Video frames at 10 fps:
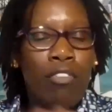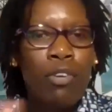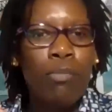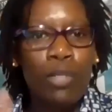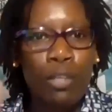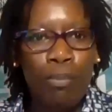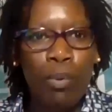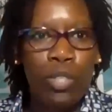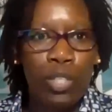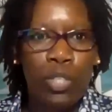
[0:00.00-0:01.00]
Everybody
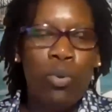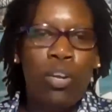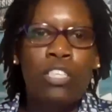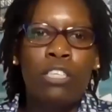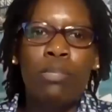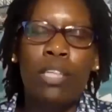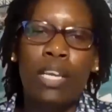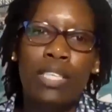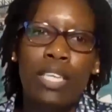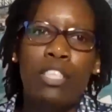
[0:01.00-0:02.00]
posts scholarships in
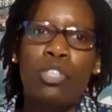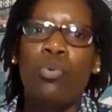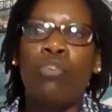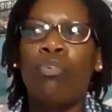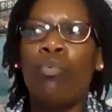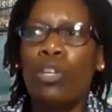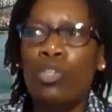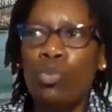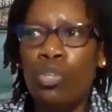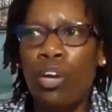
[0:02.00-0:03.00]
that site. So if you
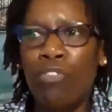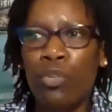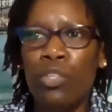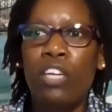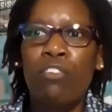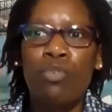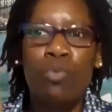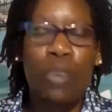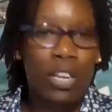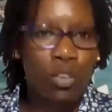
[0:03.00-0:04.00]
want to try for yourself,
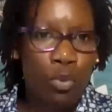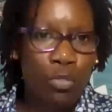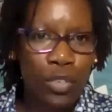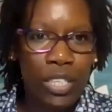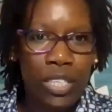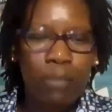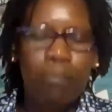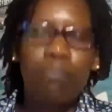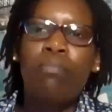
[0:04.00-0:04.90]
you can go for it.